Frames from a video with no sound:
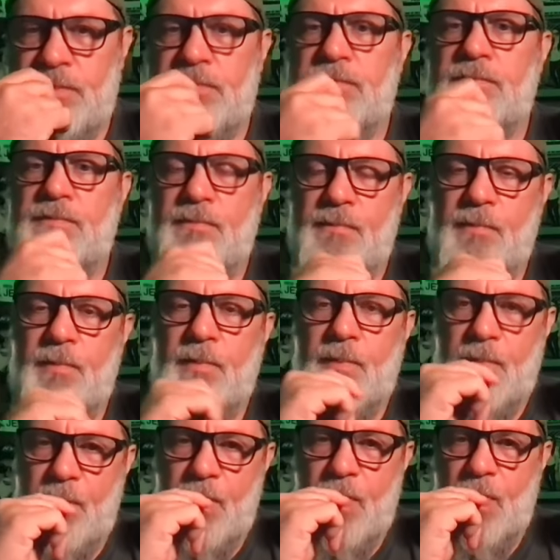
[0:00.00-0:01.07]

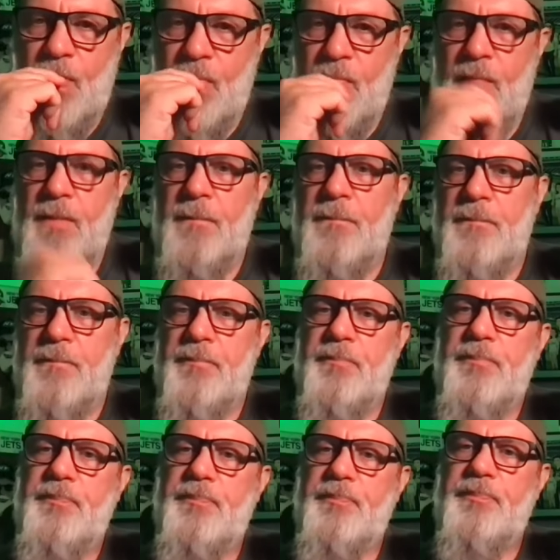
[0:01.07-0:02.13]

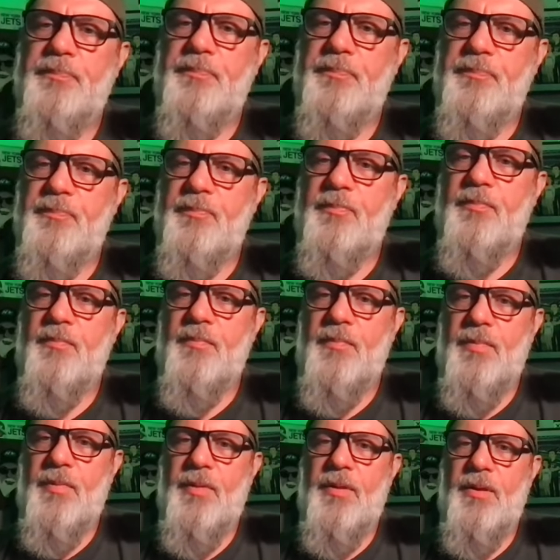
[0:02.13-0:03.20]

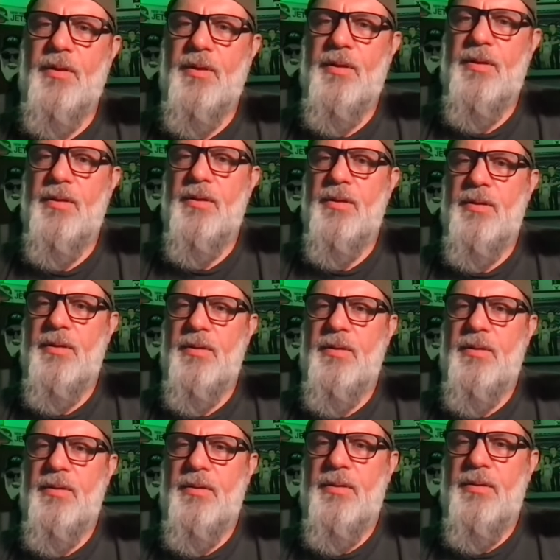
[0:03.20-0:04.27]

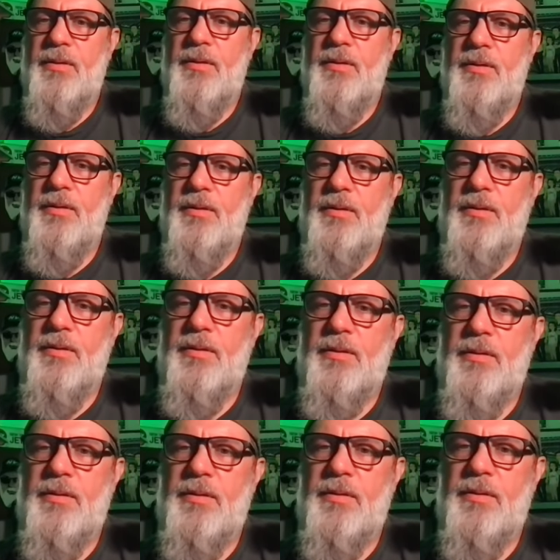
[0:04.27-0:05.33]

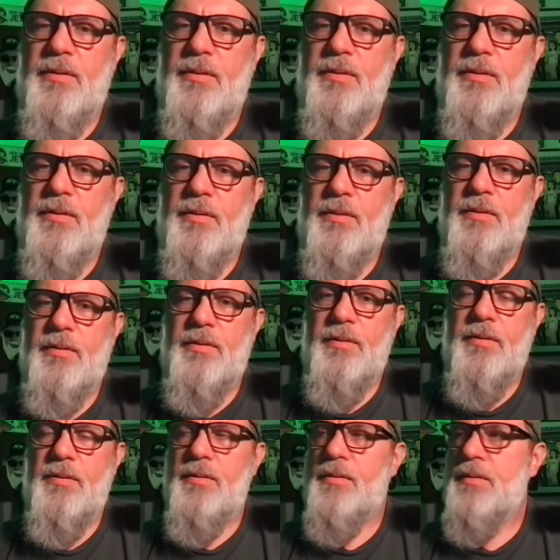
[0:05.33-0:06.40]

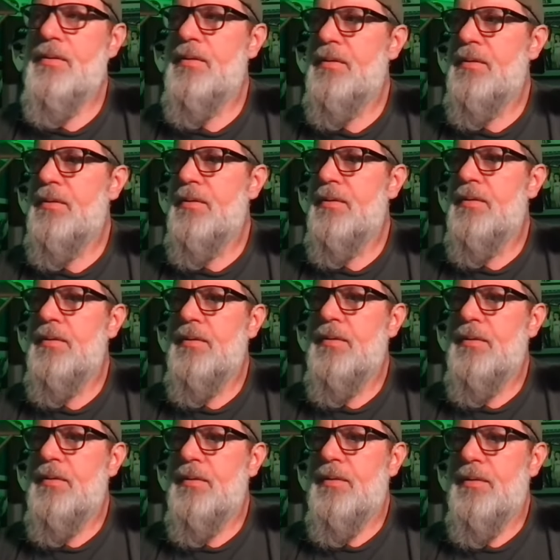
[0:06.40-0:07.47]

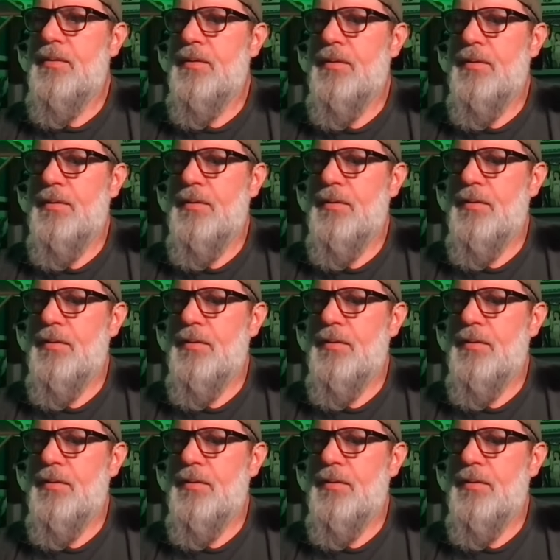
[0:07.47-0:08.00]
The person shown says nothing.